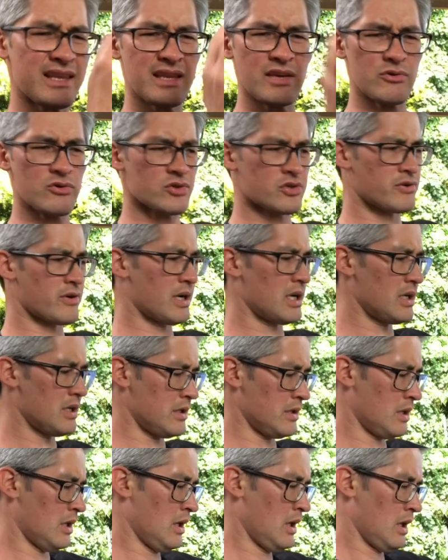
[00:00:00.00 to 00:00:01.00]
they're
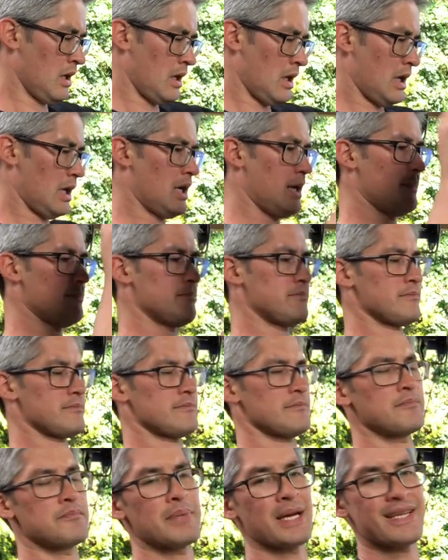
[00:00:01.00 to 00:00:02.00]
Australian.
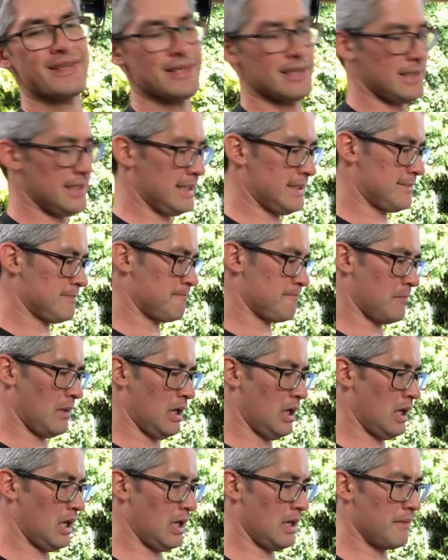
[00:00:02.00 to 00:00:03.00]
Basically,
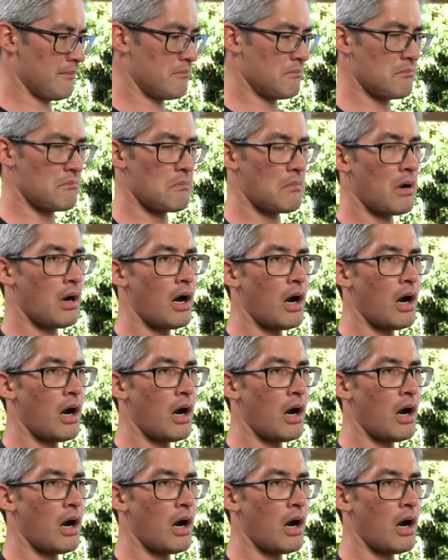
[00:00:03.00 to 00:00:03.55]
I've